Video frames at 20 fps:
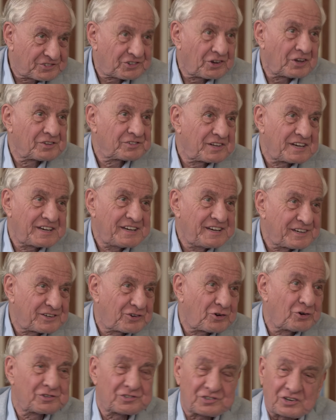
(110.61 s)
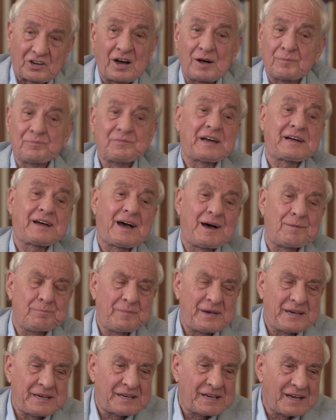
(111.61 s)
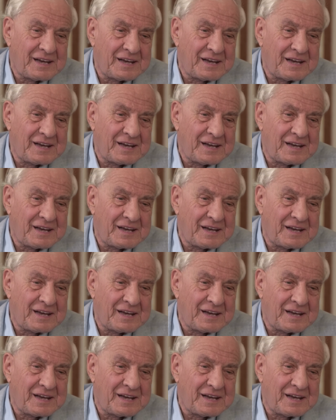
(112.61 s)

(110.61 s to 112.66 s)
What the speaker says: Suddenly he couldn't come, they got me.